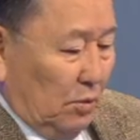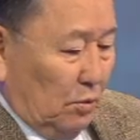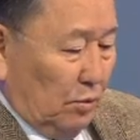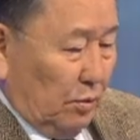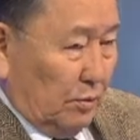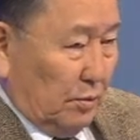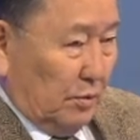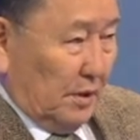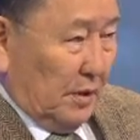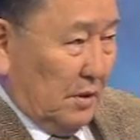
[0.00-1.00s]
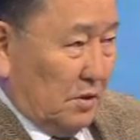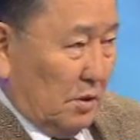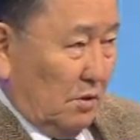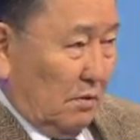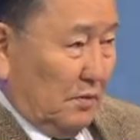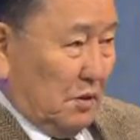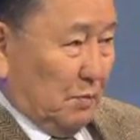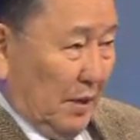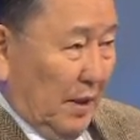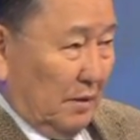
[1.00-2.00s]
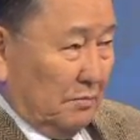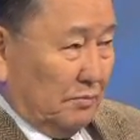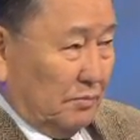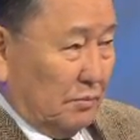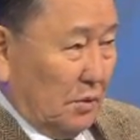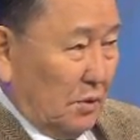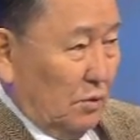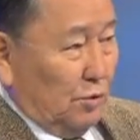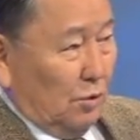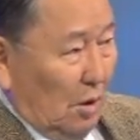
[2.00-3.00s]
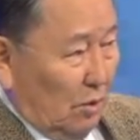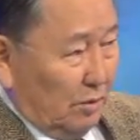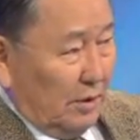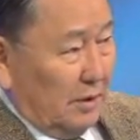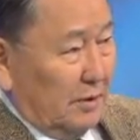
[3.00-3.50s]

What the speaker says: you look through the history of this plane throughout